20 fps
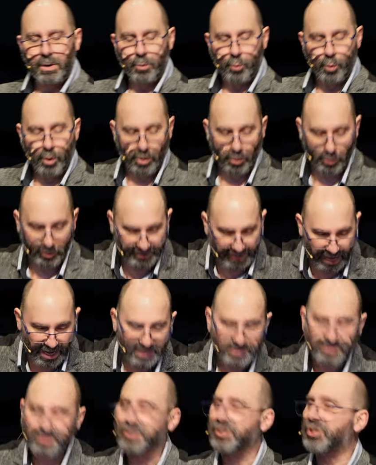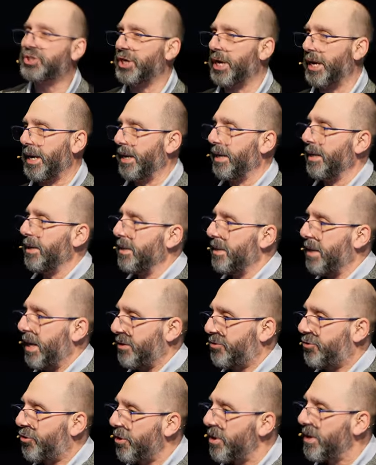what I was asked to share in
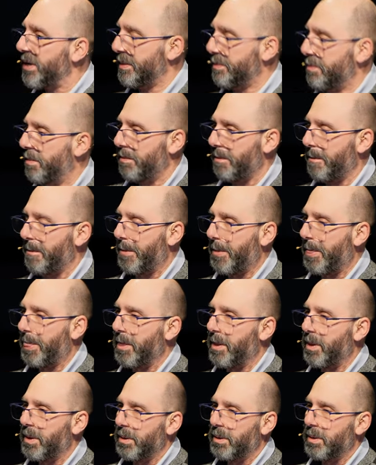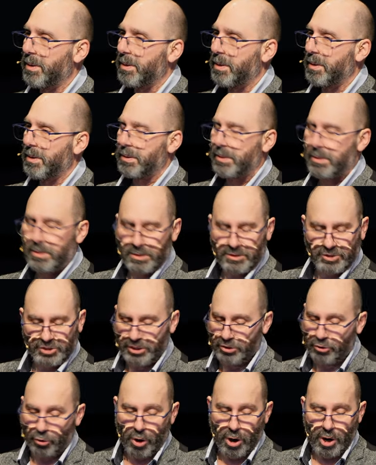that dream. She
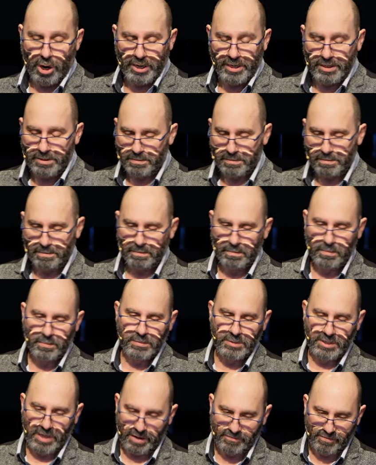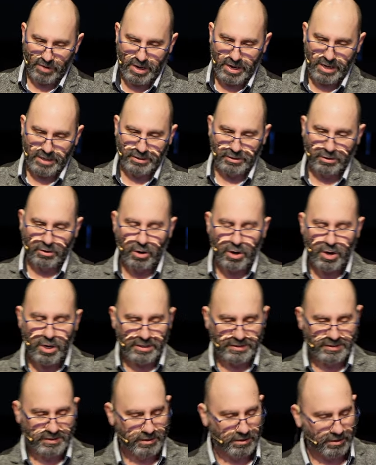cried, gave her heart to
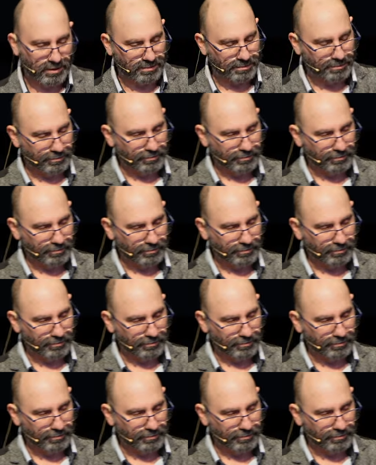Christ.